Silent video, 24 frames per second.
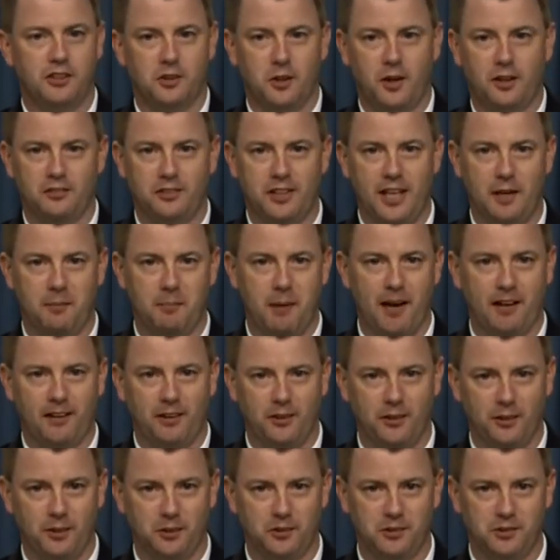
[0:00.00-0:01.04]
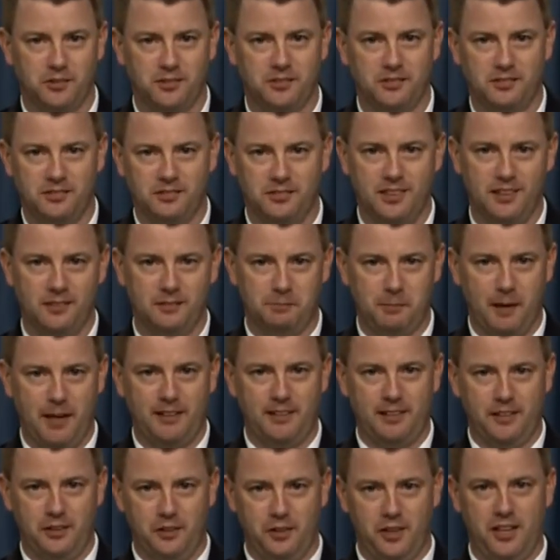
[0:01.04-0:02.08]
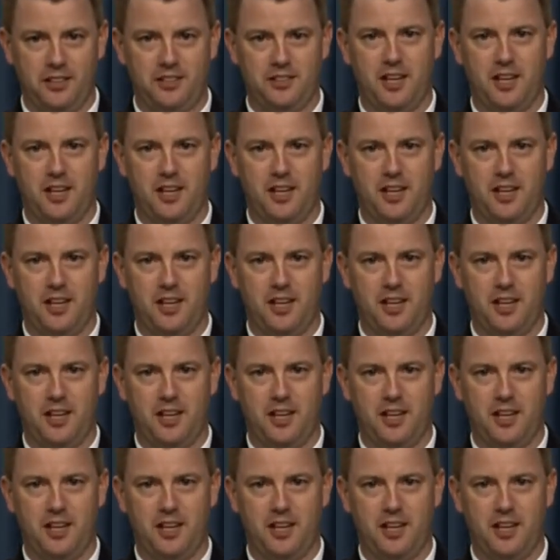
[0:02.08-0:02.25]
So I'll take back all those bad things you guys